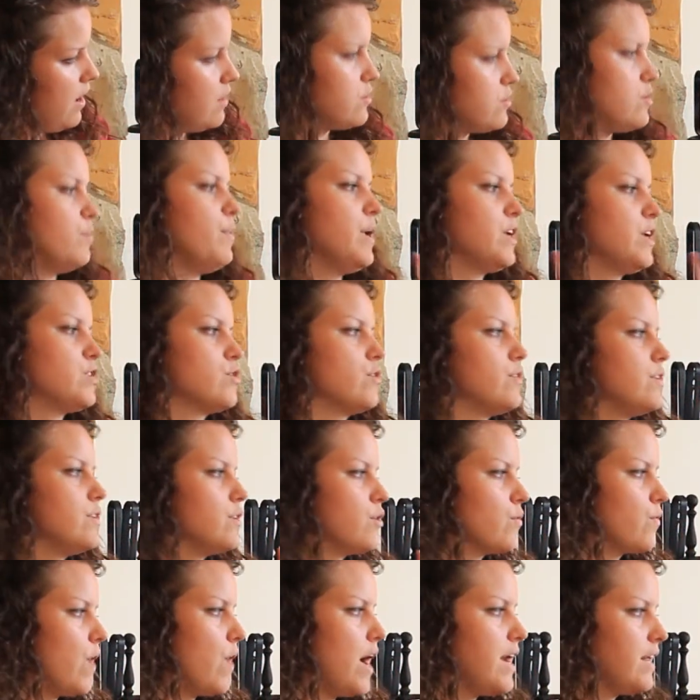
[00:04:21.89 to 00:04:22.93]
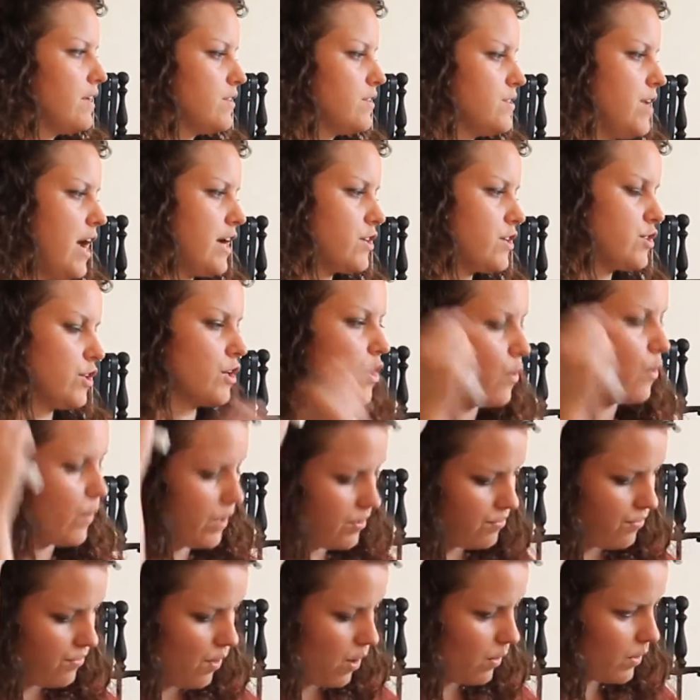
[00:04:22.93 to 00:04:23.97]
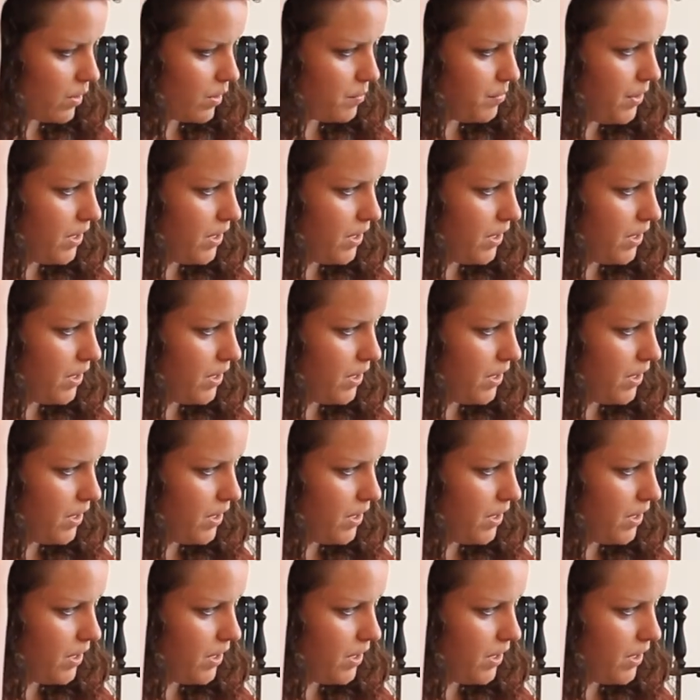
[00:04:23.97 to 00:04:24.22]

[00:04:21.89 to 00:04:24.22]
to make sure that your writing is actually going forward.